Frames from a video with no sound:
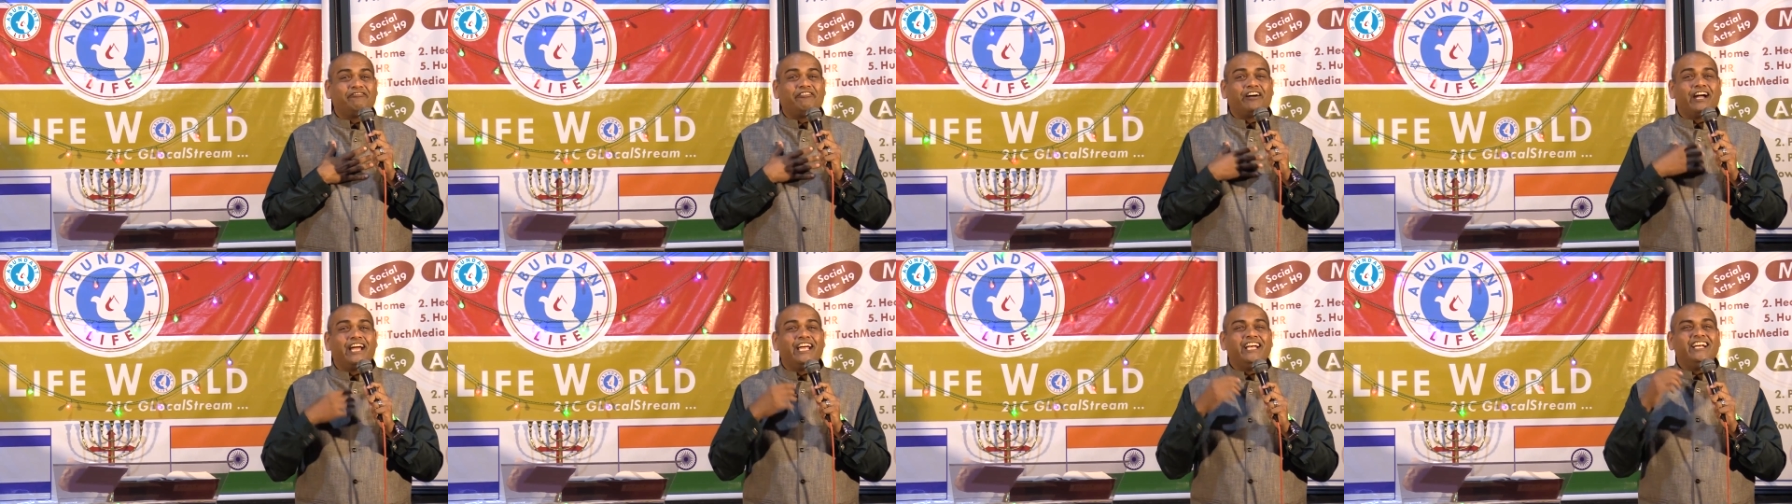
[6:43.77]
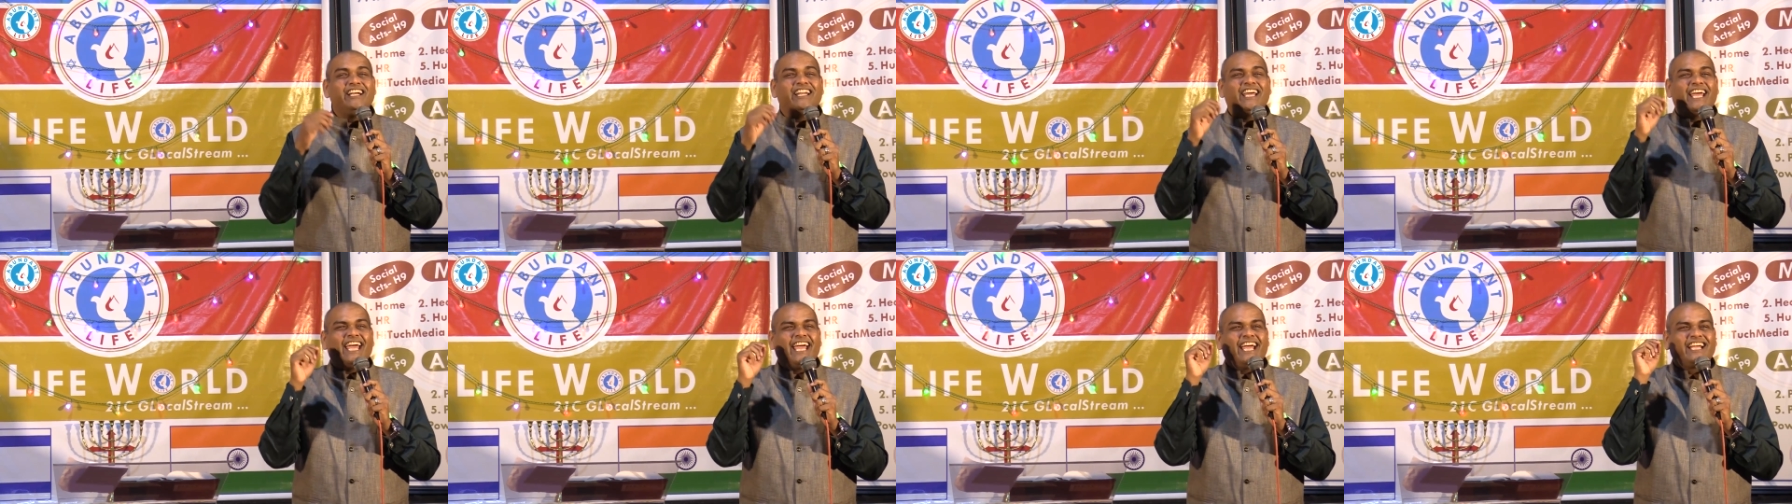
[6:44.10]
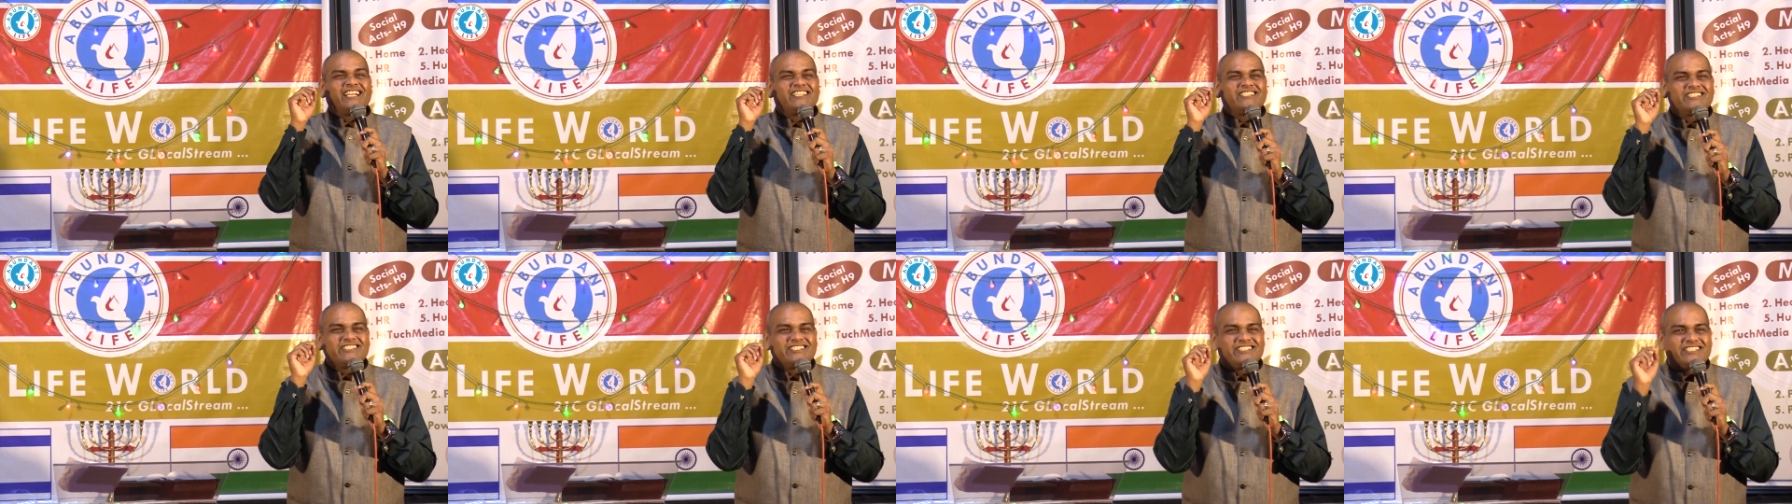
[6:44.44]
find
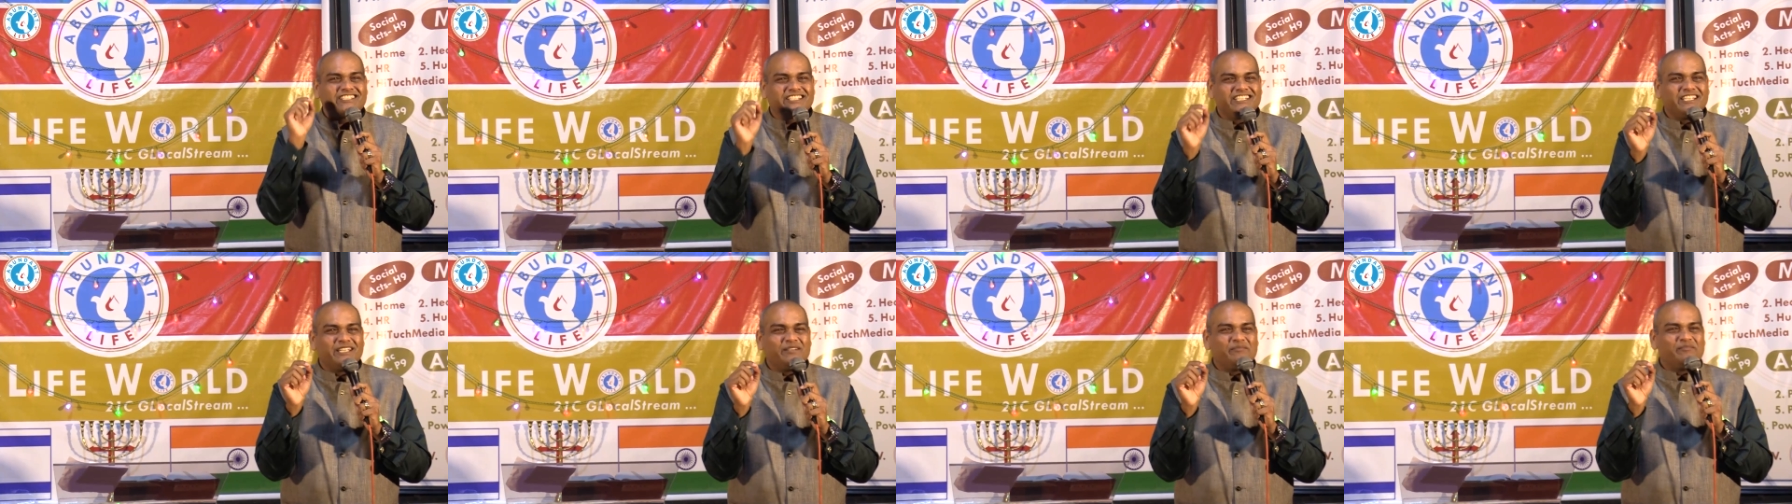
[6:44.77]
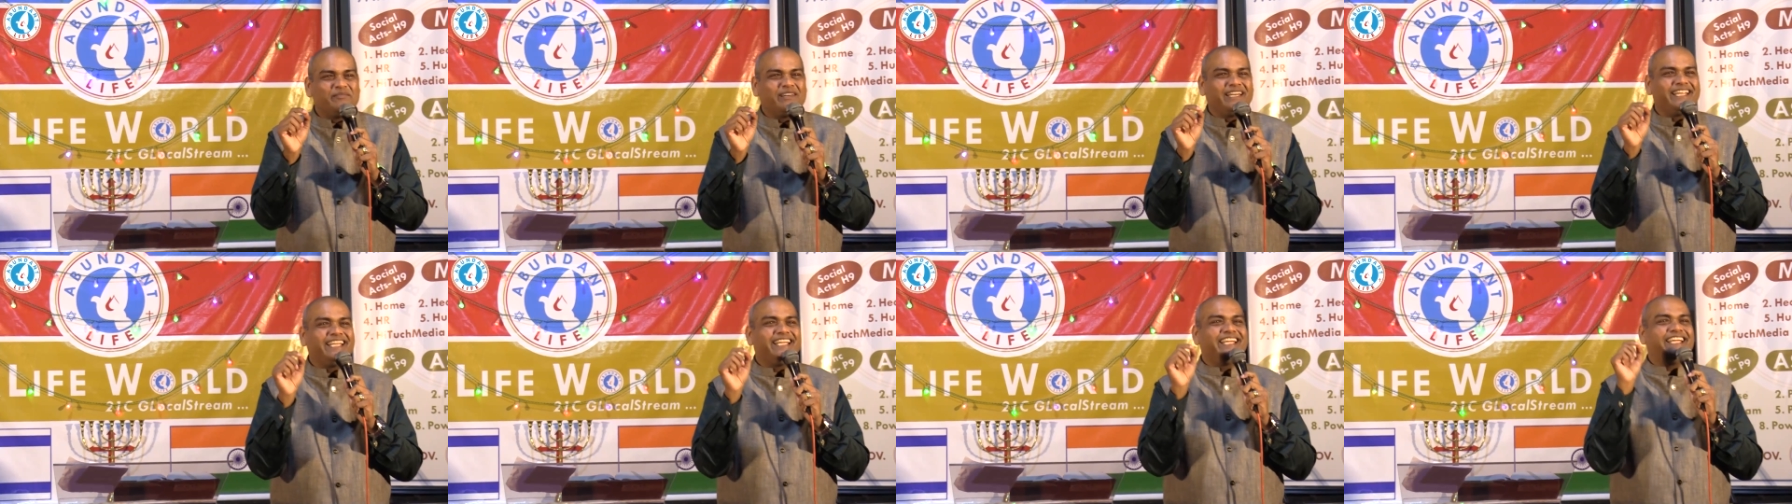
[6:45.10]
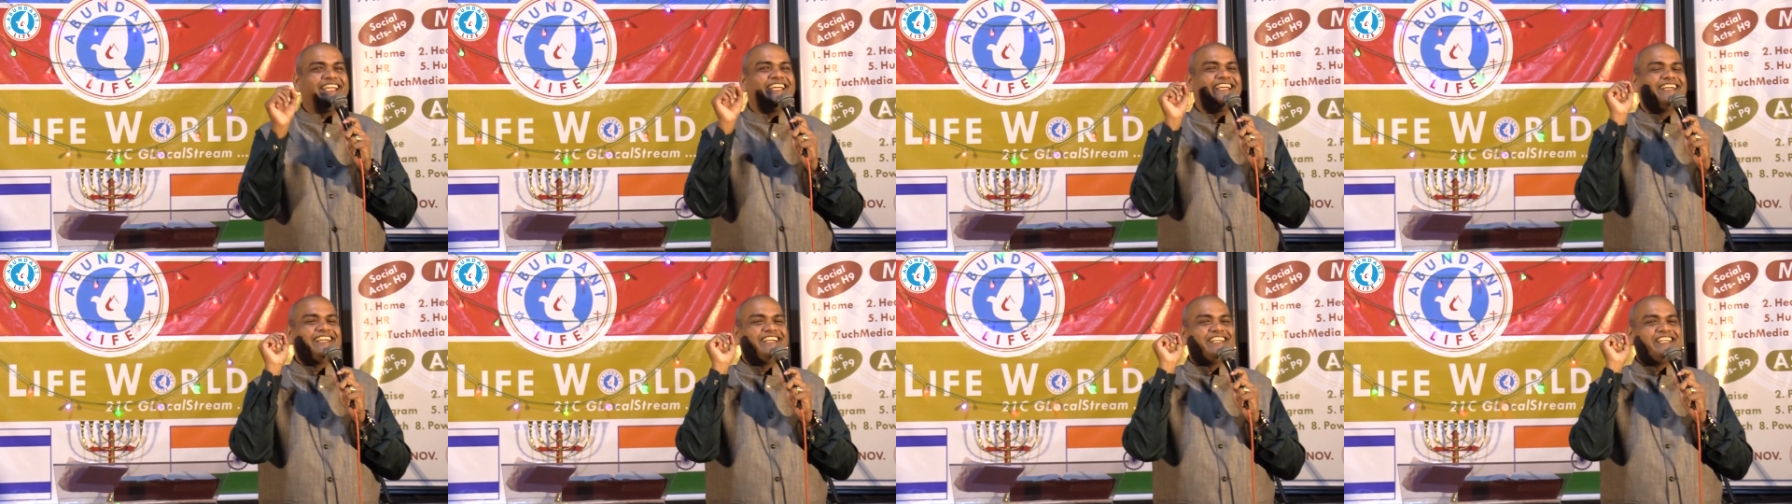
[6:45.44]

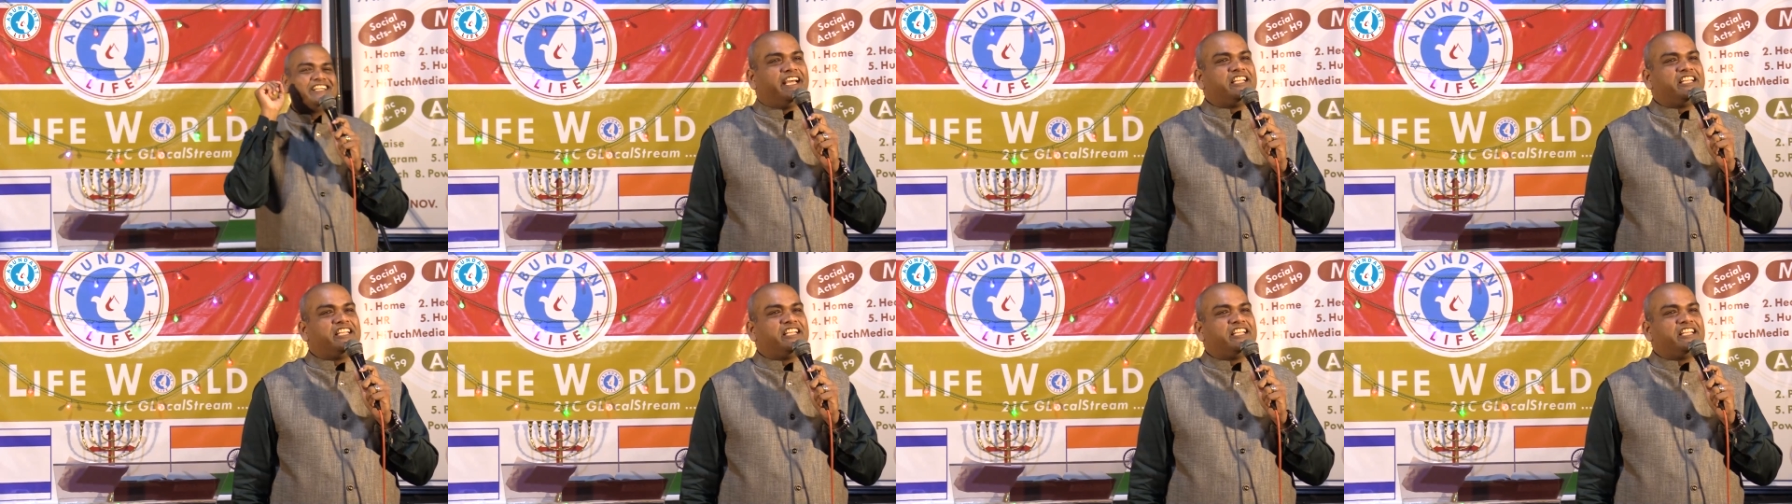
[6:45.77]
extremely,